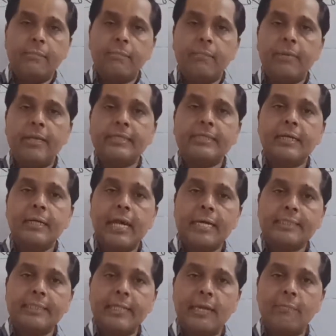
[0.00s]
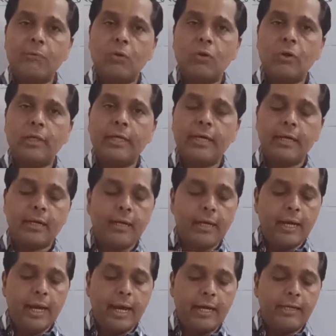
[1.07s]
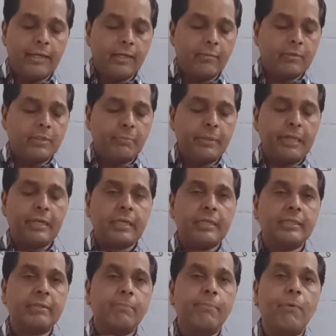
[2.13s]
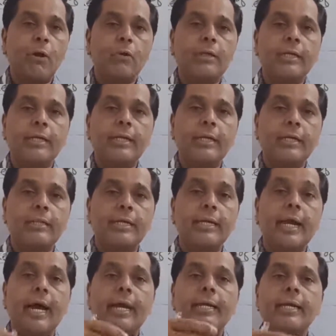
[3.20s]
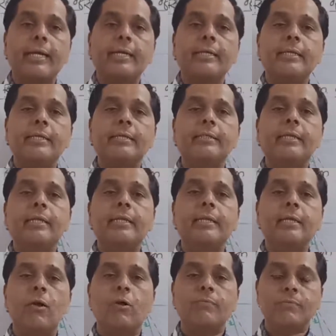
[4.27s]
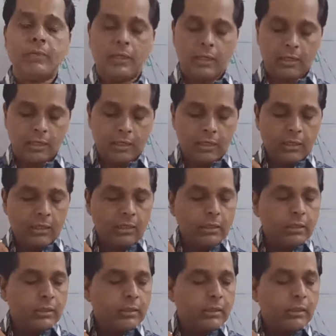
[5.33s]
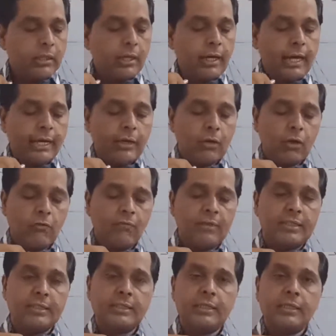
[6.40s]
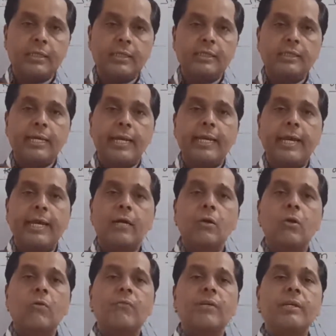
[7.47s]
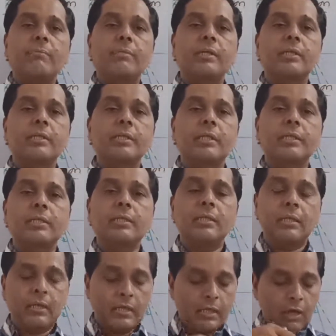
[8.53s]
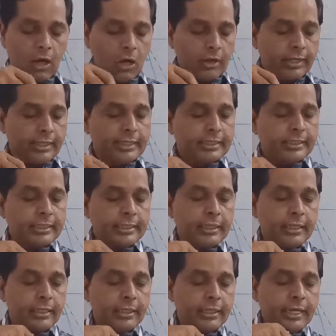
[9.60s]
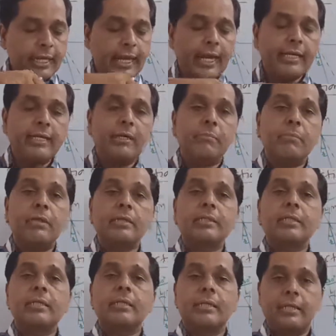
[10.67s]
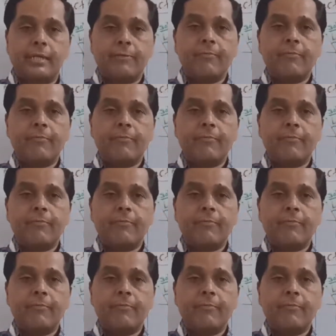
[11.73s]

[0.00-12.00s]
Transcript: place glass slab over here and sprinkle some powder here, then I can easily observe the angle of incidence and angle of emergence, or incident ray and emergent ray.